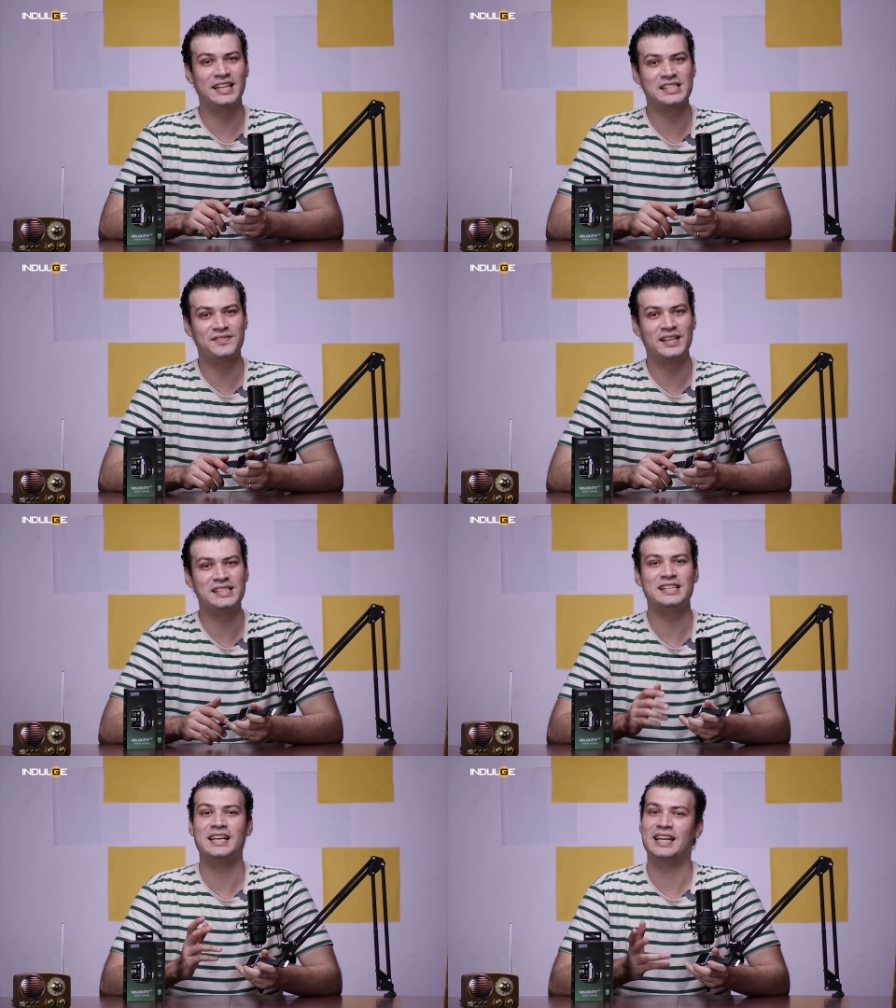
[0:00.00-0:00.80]
things
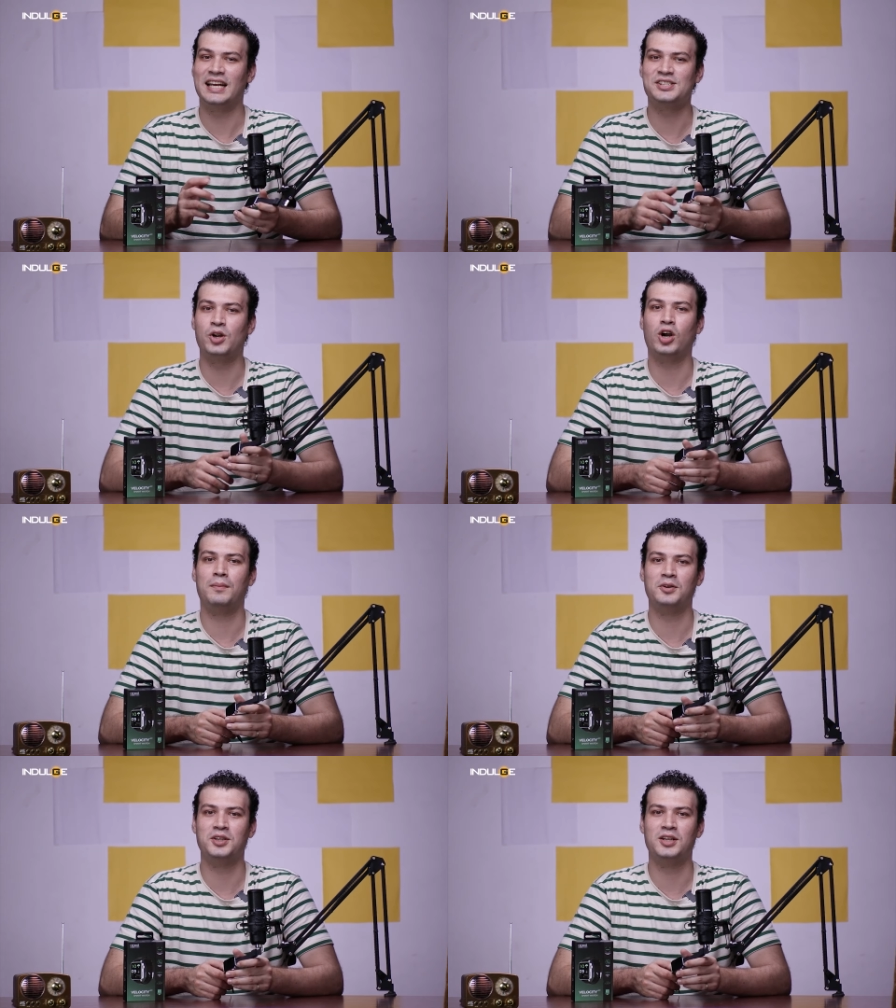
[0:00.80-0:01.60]
first, let's talk
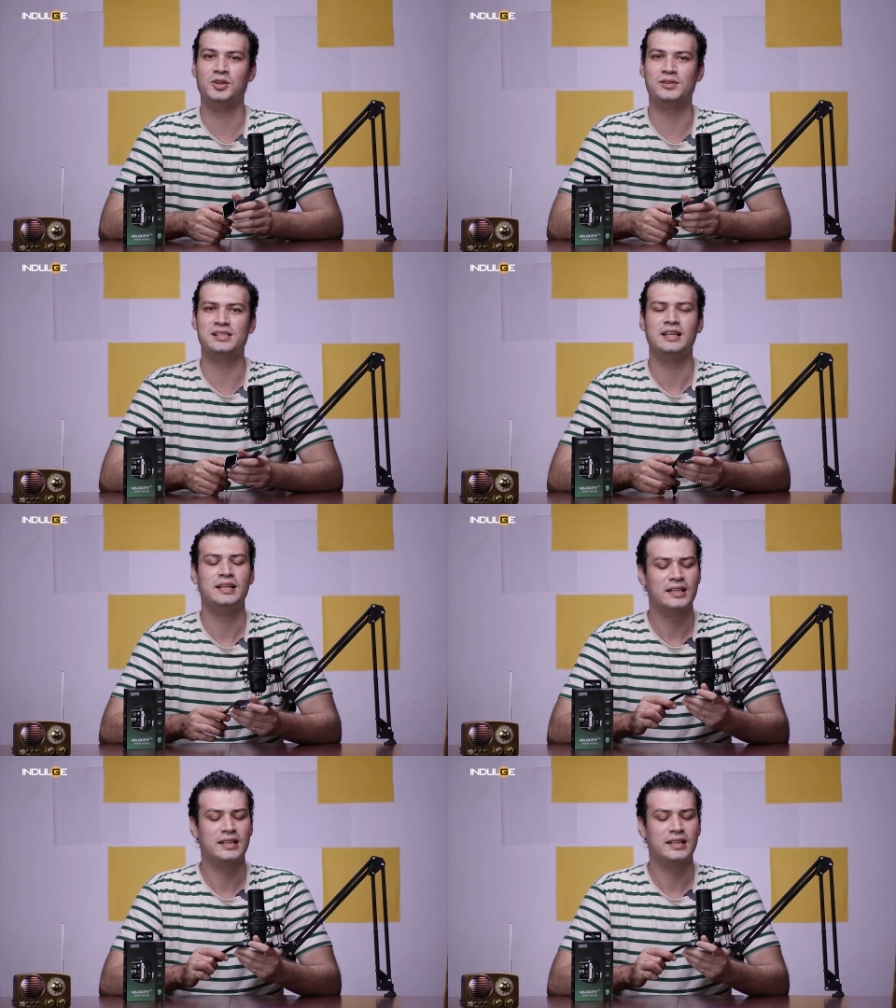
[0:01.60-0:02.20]
about the looks.